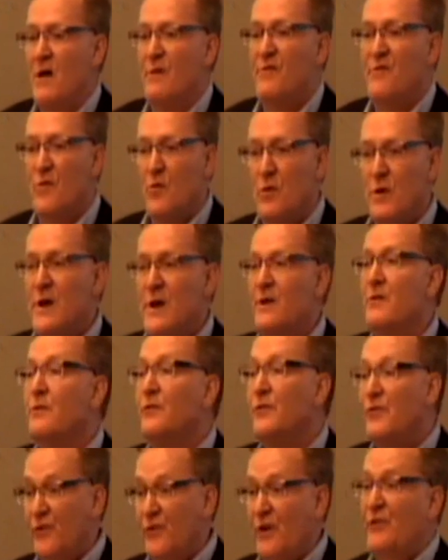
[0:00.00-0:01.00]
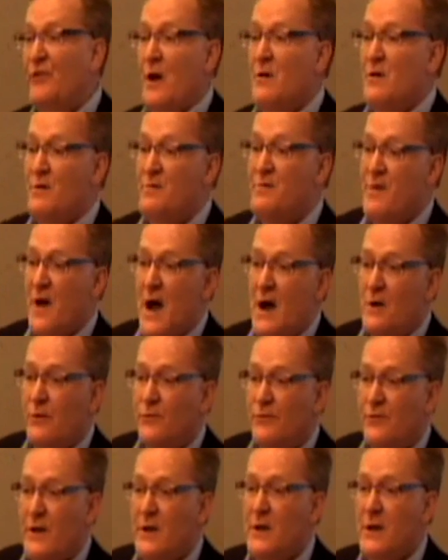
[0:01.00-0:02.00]
in California that is six hundred
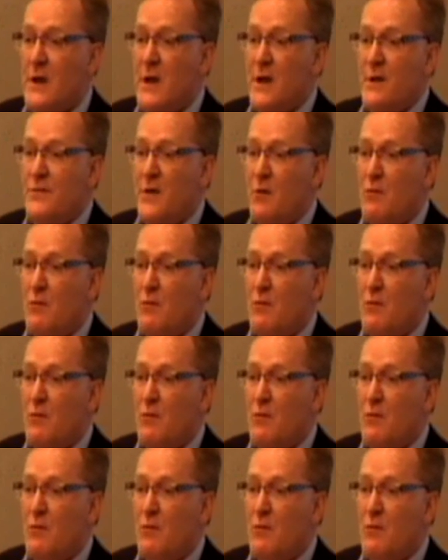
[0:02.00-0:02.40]
faculty